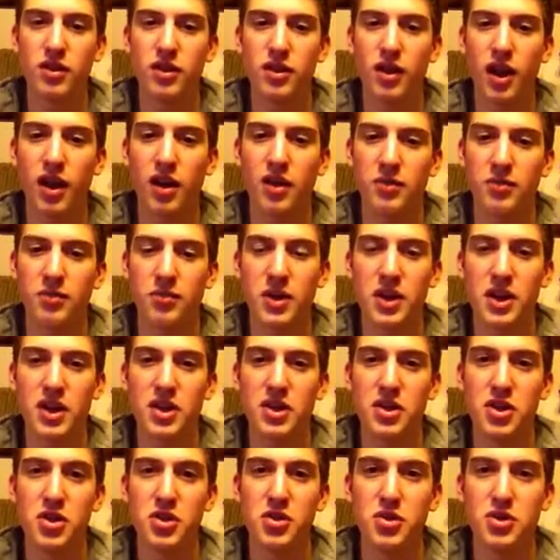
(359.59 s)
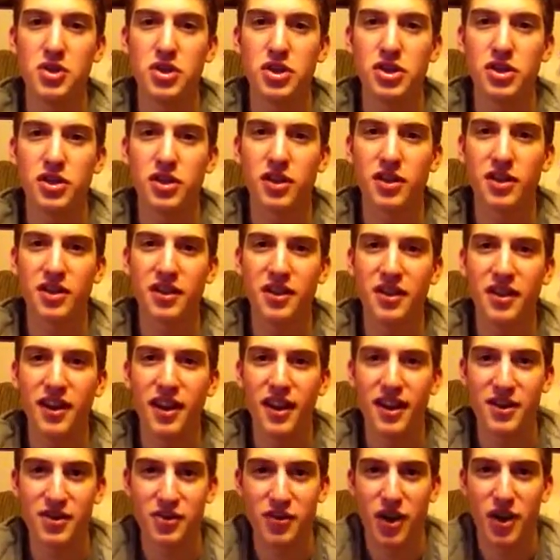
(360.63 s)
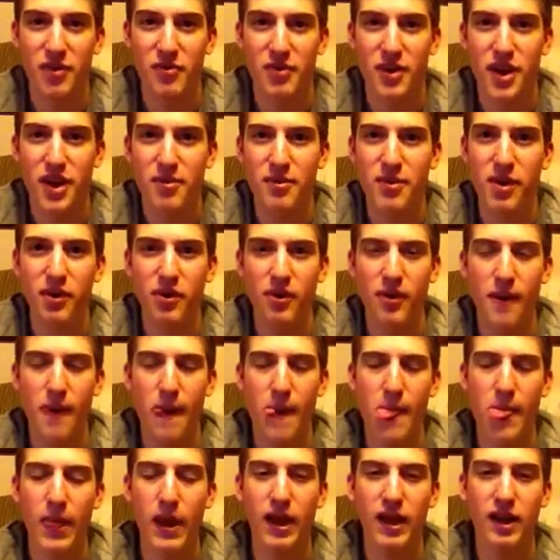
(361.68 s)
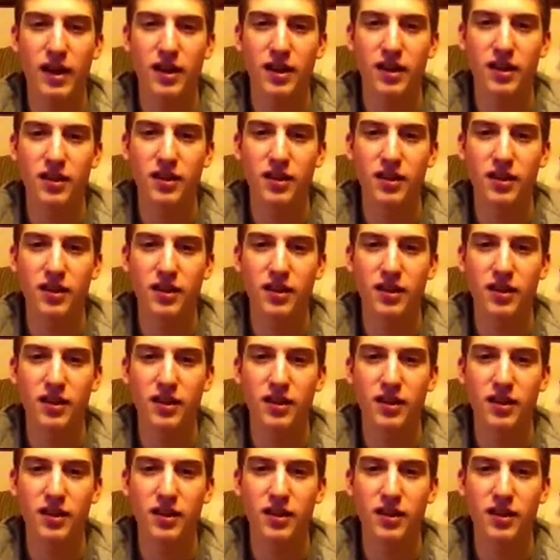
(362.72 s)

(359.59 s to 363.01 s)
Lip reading: not be a douche and drop ammo. Like,